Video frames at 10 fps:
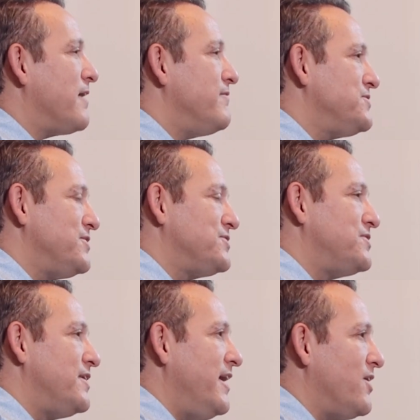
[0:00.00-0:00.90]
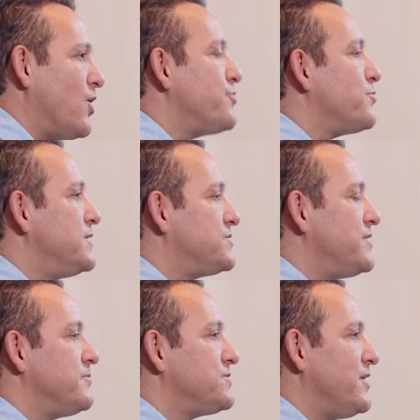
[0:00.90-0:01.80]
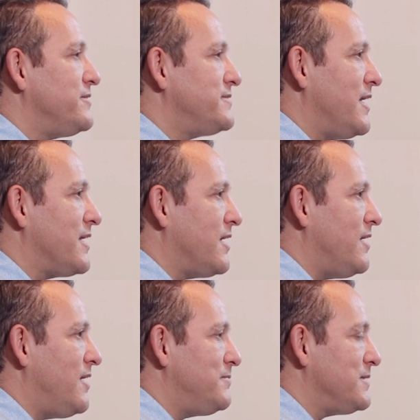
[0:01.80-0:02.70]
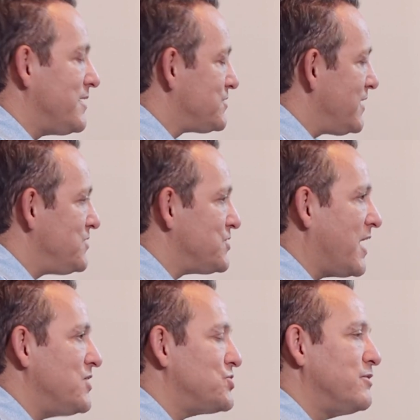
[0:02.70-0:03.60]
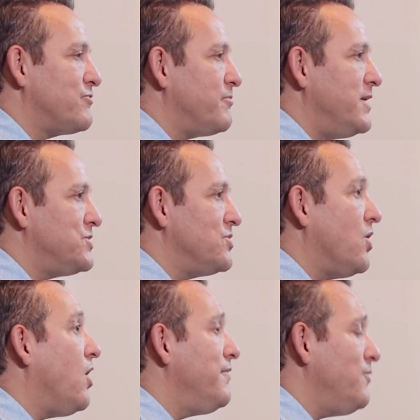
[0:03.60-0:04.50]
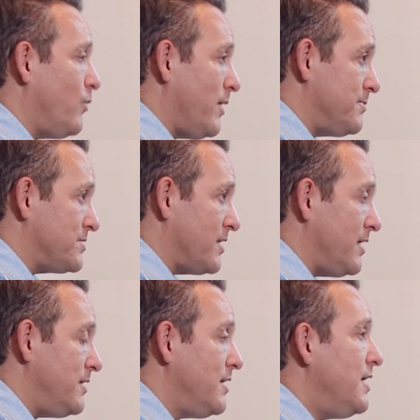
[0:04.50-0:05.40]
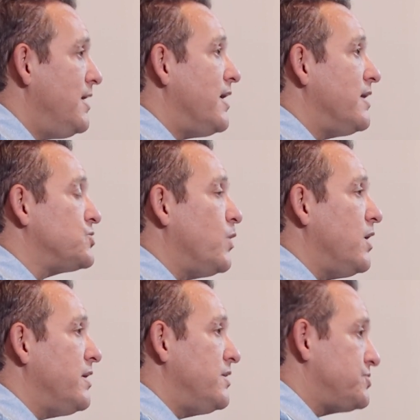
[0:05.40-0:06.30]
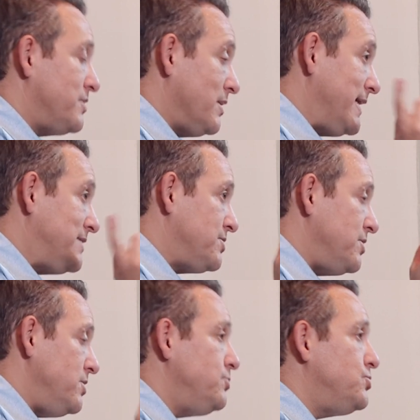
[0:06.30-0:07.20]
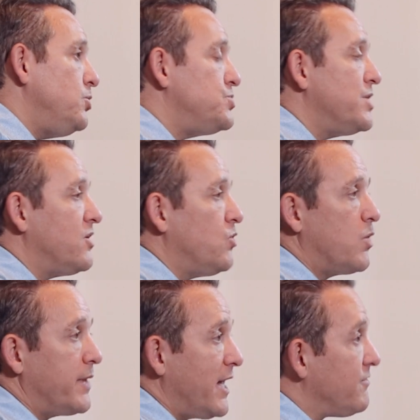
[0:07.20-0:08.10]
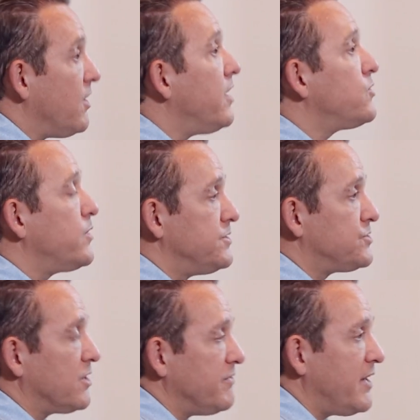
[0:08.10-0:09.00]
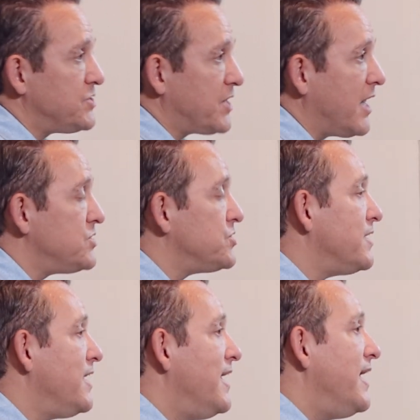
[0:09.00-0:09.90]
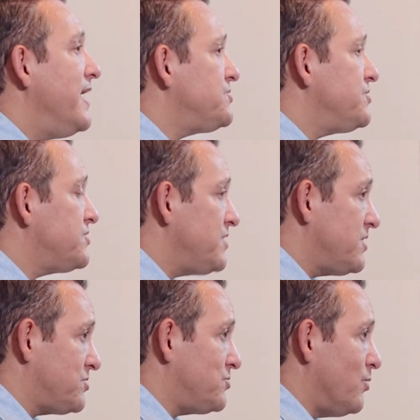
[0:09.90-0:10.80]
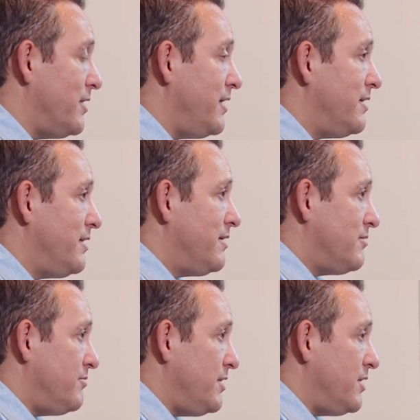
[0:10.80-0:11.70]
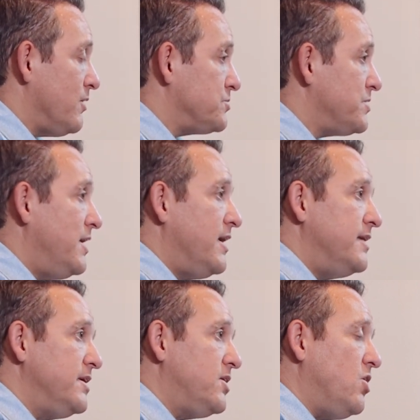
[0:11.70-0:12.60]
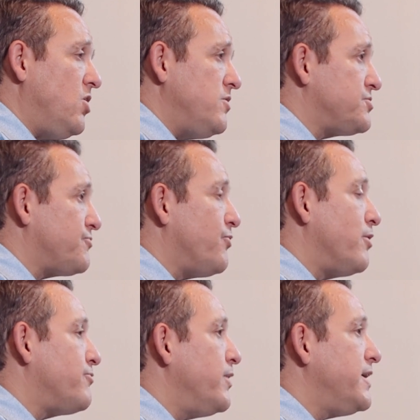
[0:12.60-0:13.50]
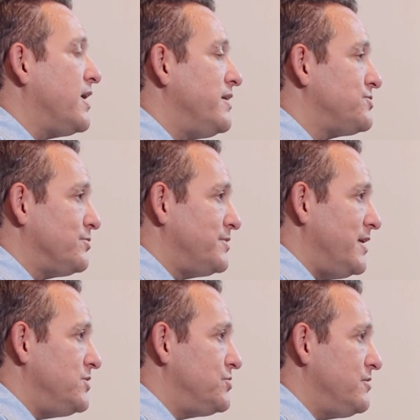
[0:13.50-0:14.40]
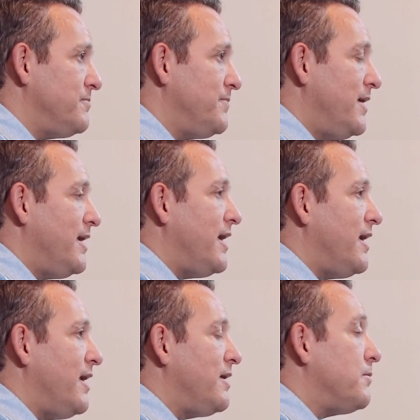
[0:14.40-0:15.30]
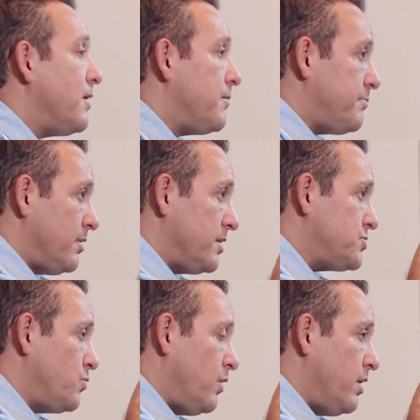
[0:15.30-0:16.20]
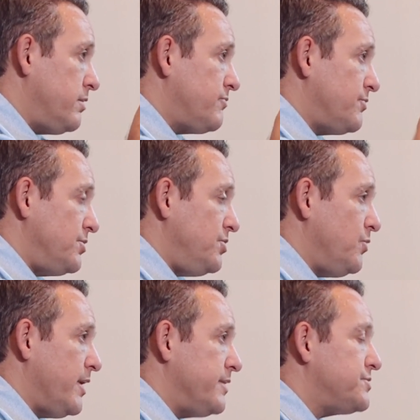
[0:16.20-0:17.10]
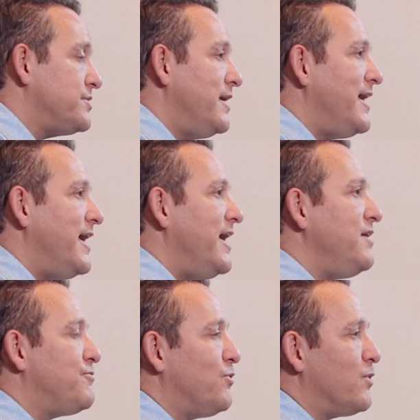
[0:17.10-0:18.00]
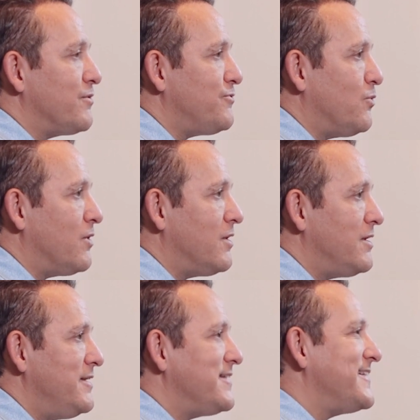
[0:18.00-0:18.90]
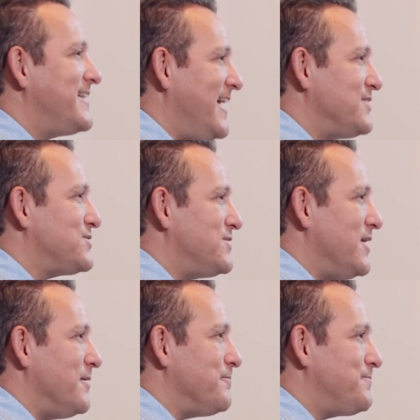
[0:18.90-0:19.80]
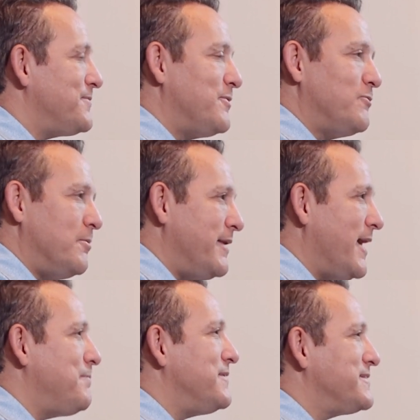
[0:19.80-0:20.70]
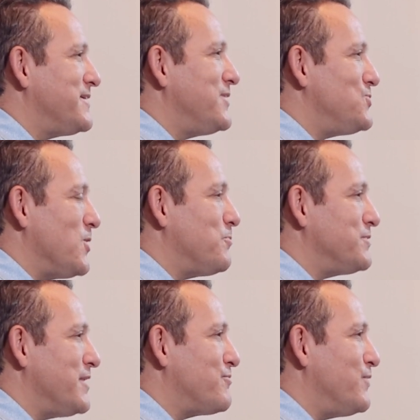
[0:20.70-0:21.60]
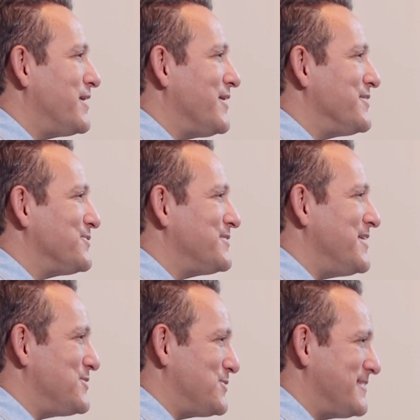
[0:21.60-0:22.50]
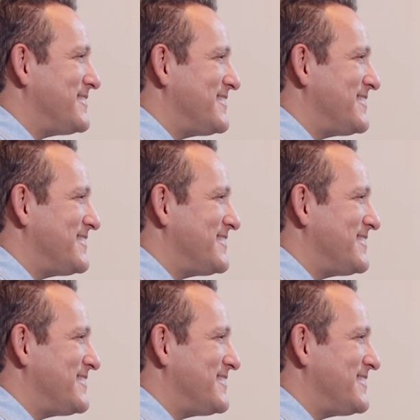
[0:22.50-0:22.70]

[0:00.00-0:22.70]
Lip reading: Visit us today at r3stemcell.com. Lots of educational information on the website, as well as link to the YouTube channel where we have hundreds of education and success story videos. And then call us for a free consultation at +1 for the US, 844-GET-STEM. We'll be happy to set you up with that free consultation.